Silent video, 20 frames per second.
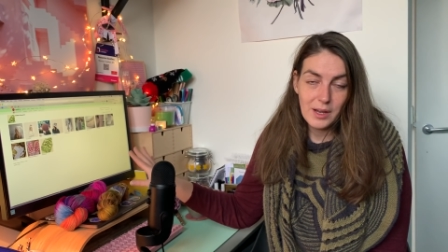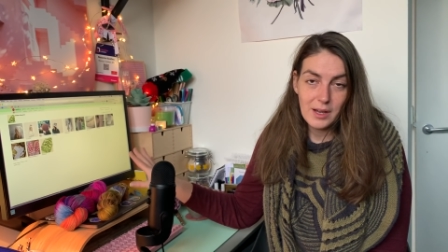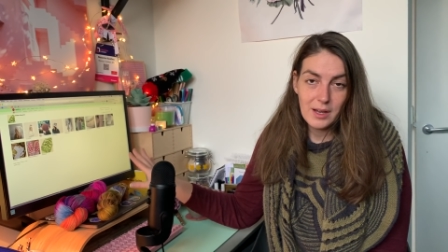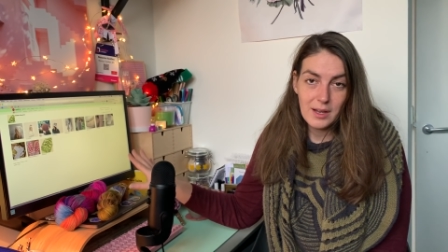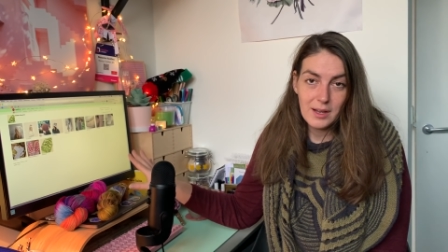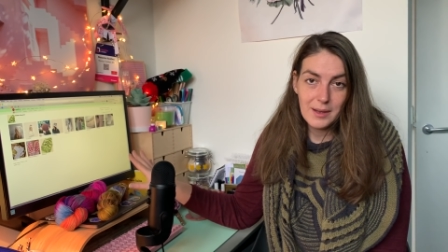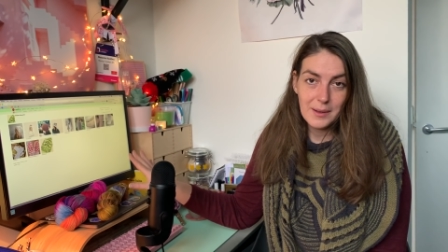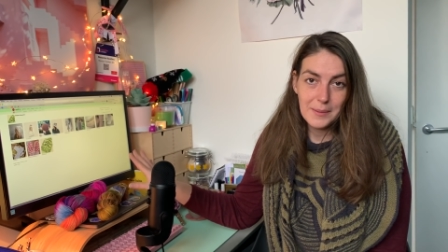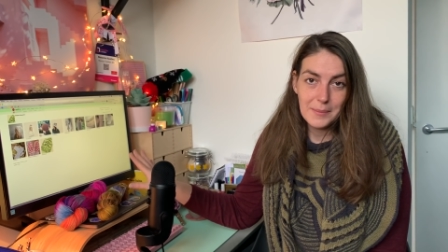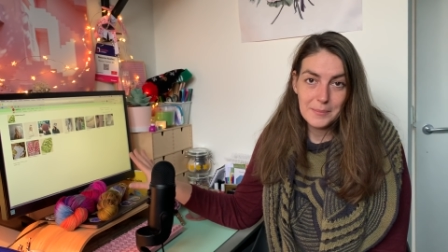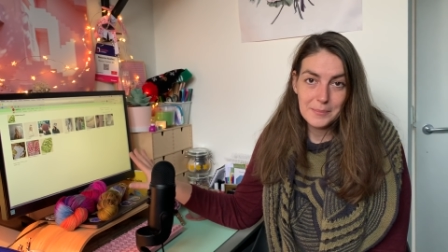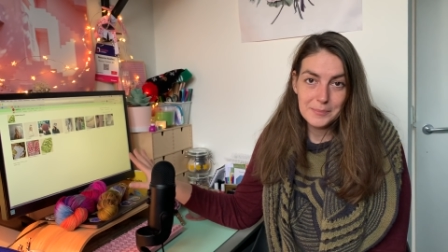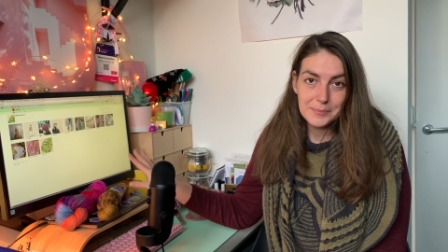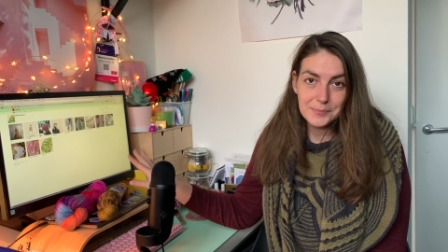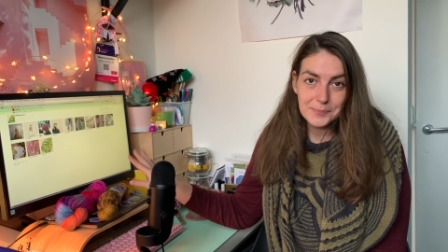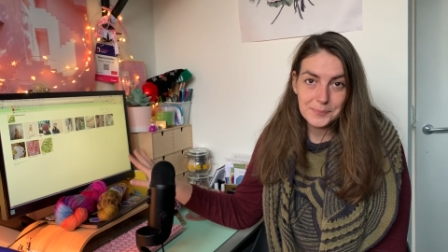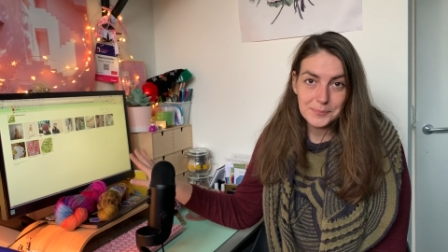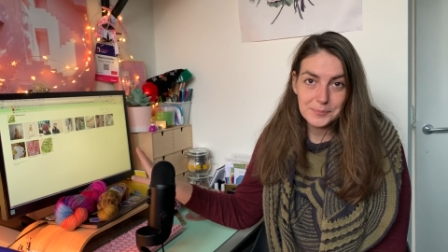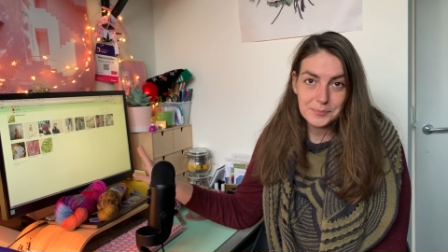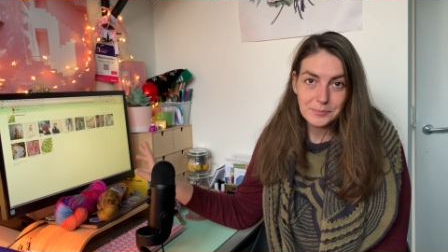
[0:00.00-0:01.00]
the
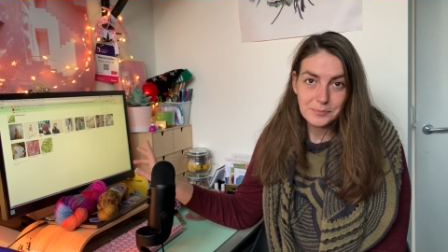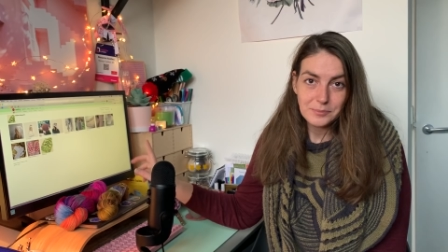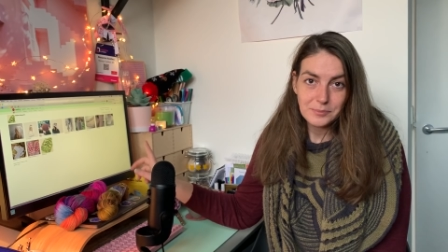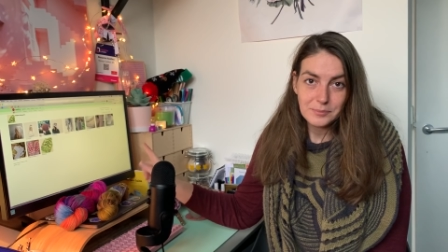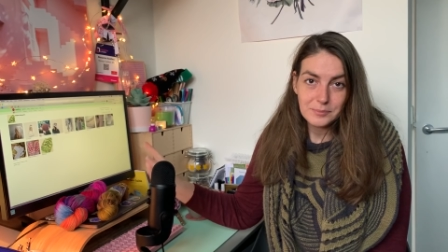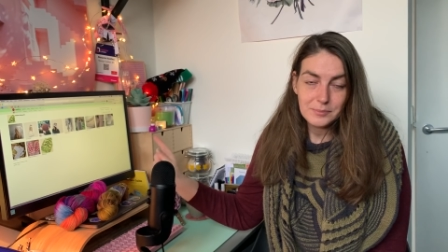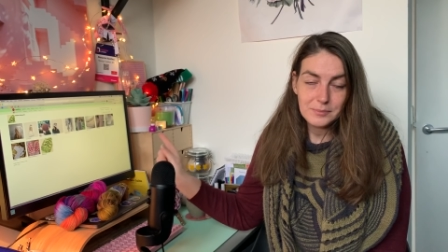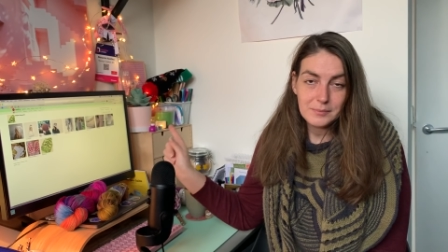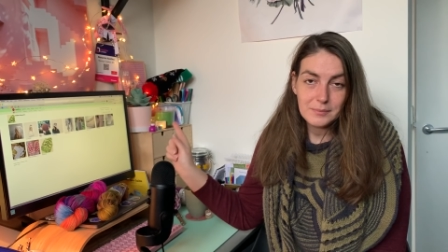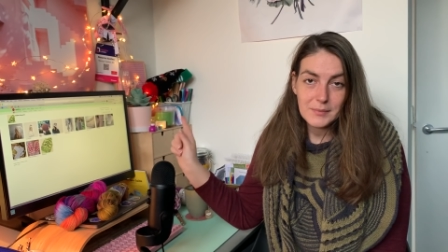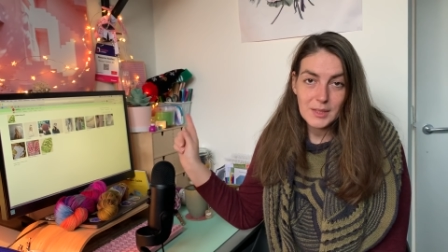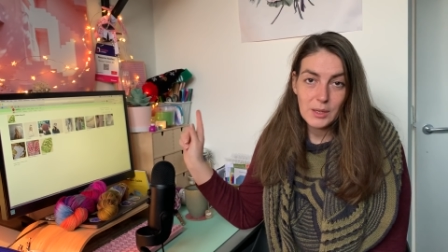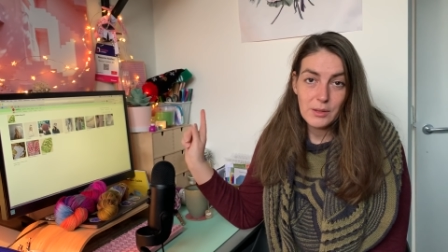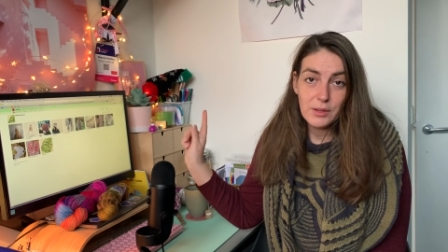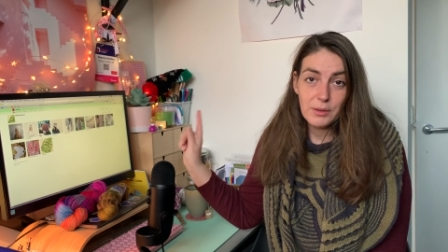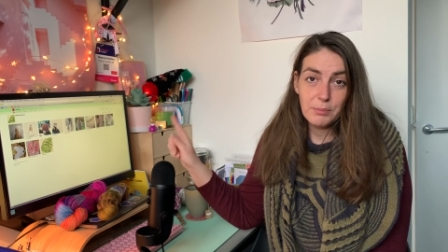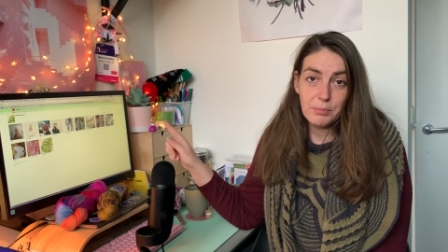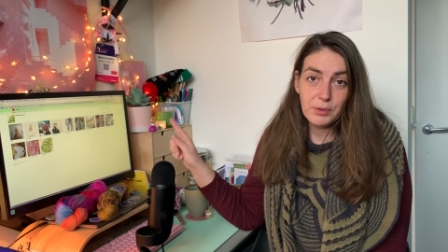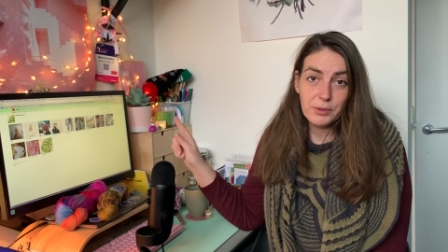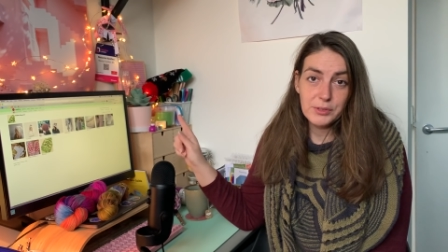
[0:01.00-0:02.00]

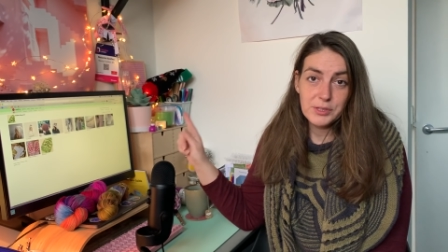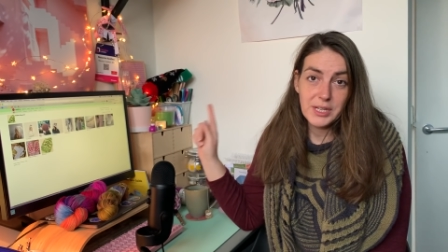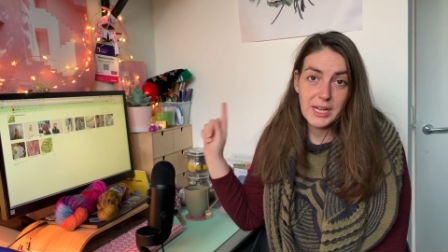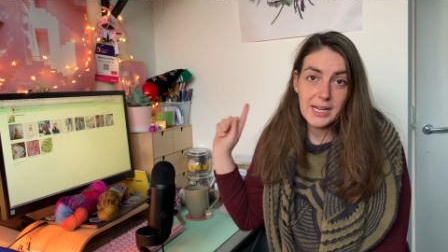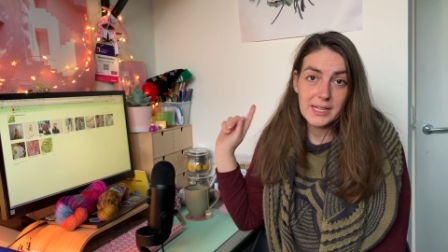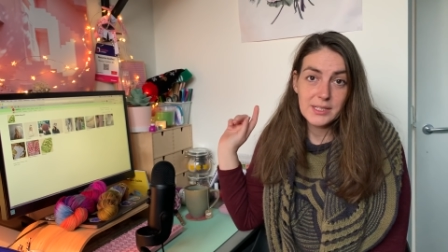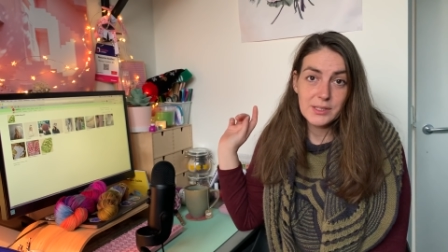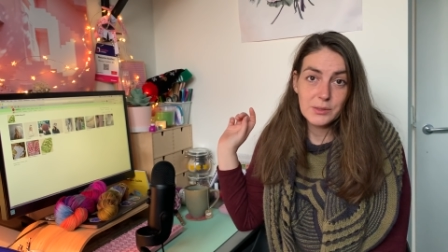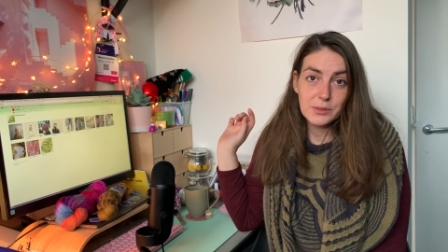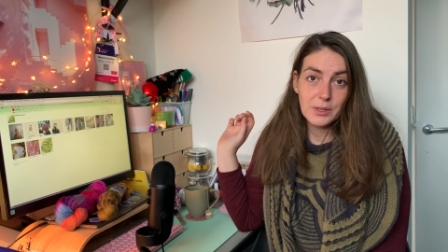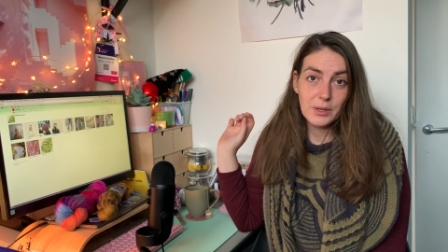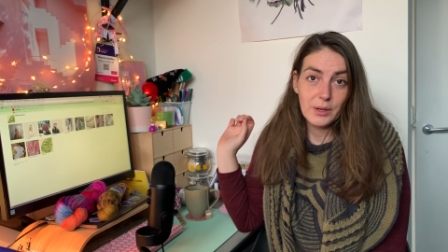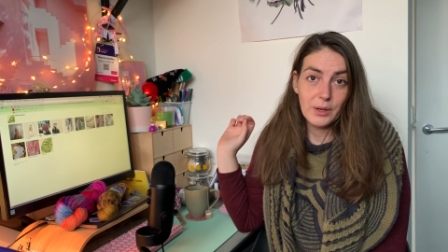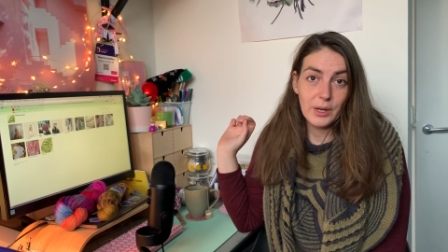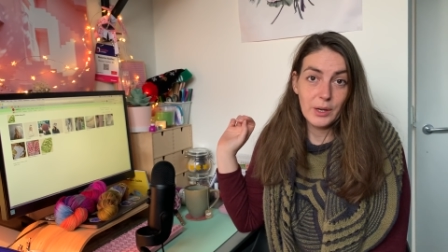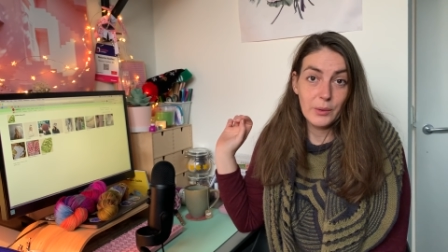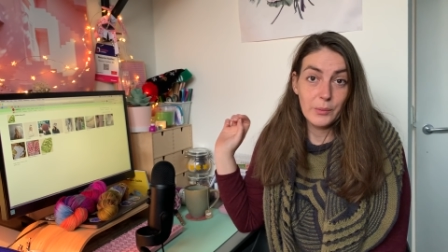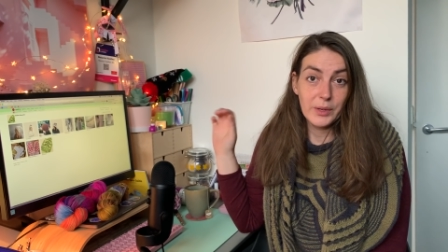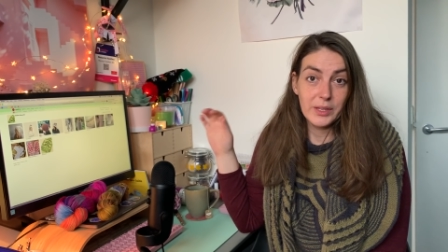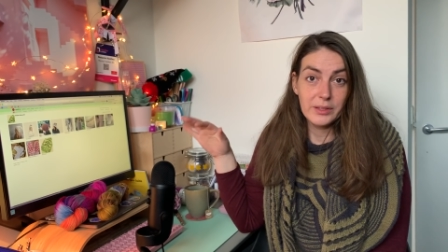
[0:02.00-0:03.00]
project
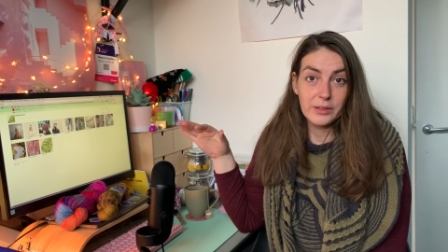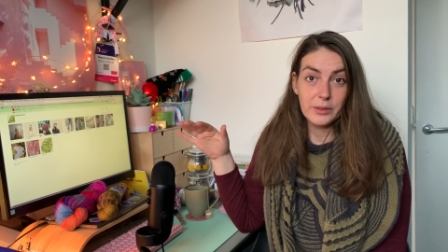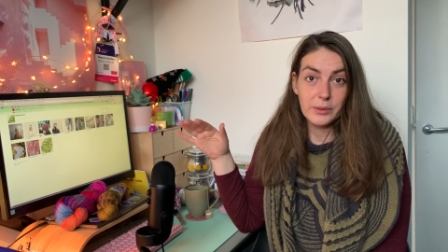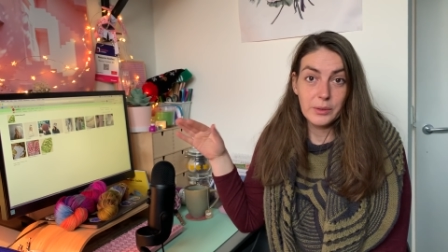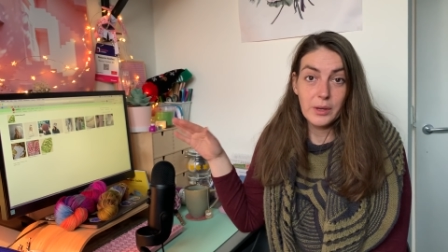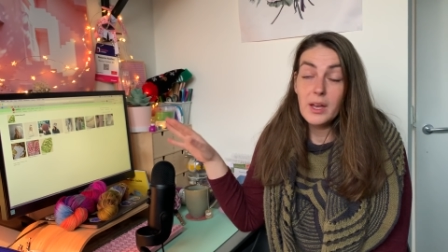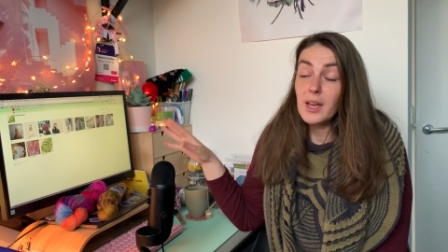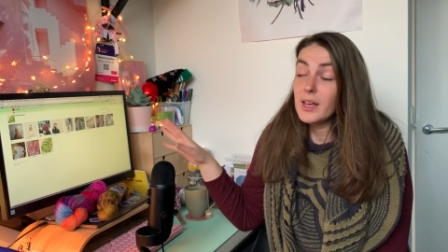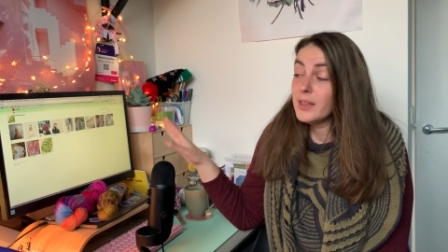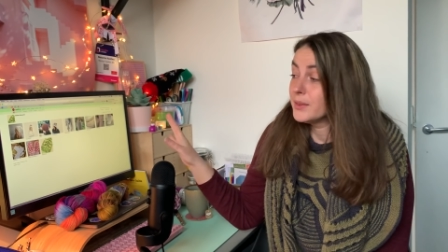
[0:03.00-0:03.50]
with you.